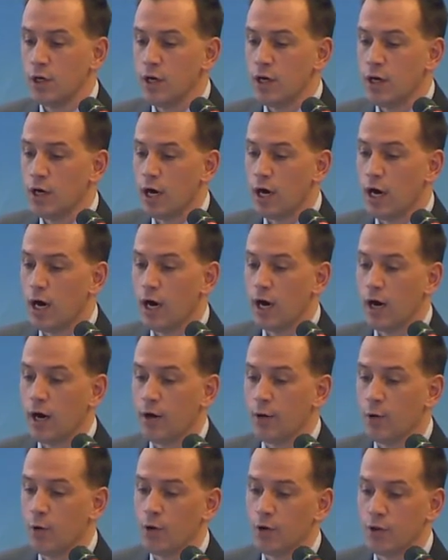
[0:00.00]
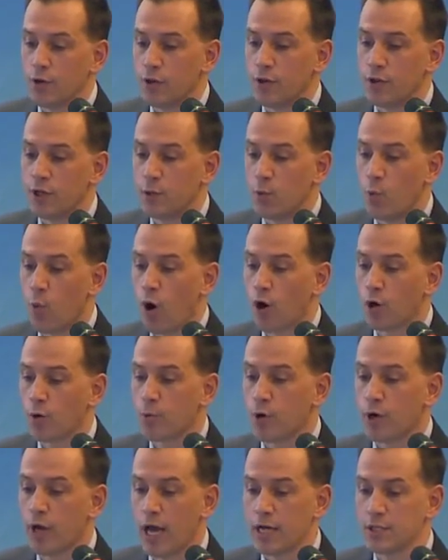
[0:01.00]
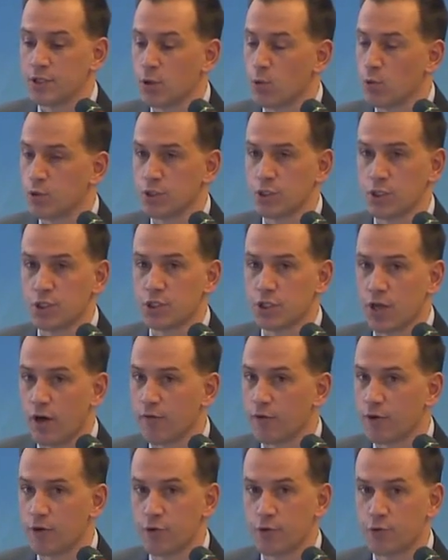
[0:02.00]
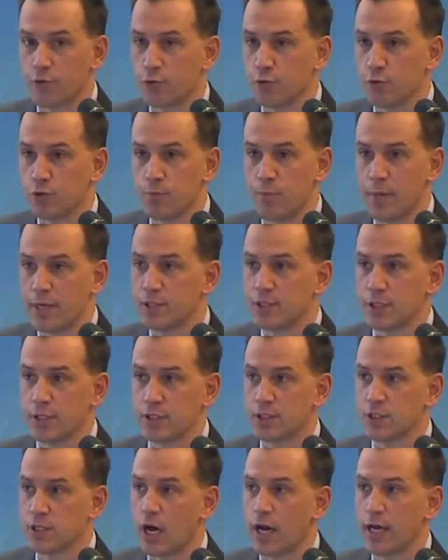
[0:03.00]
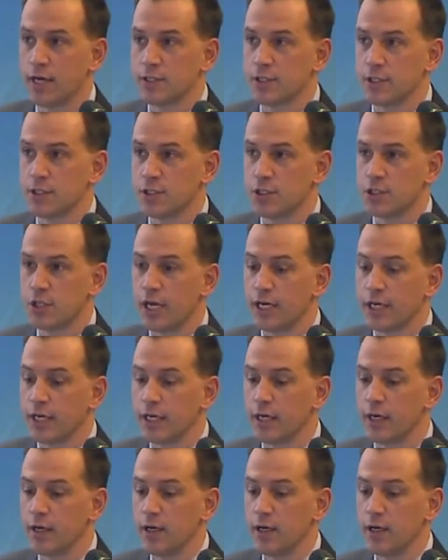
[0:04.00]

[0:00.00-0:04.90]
The Waterberg asset was discovered through basic science and staking.